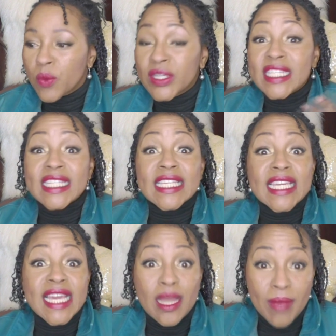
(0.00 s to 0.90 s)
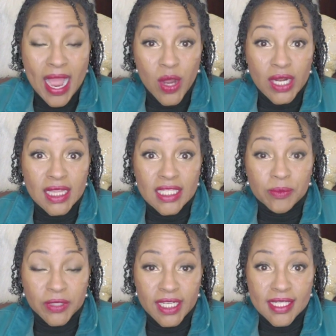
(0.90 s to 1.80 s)
would see him out in
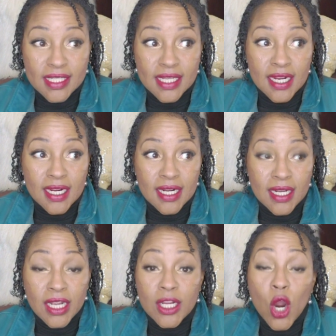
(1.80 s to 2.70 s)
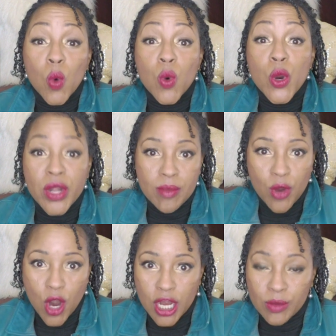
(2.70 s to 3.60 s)
this place called Roding
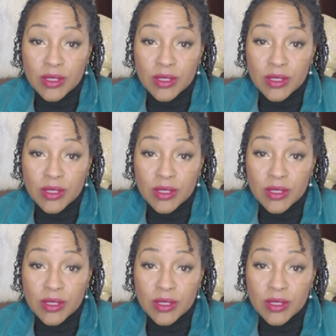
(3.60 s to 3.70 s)
Park.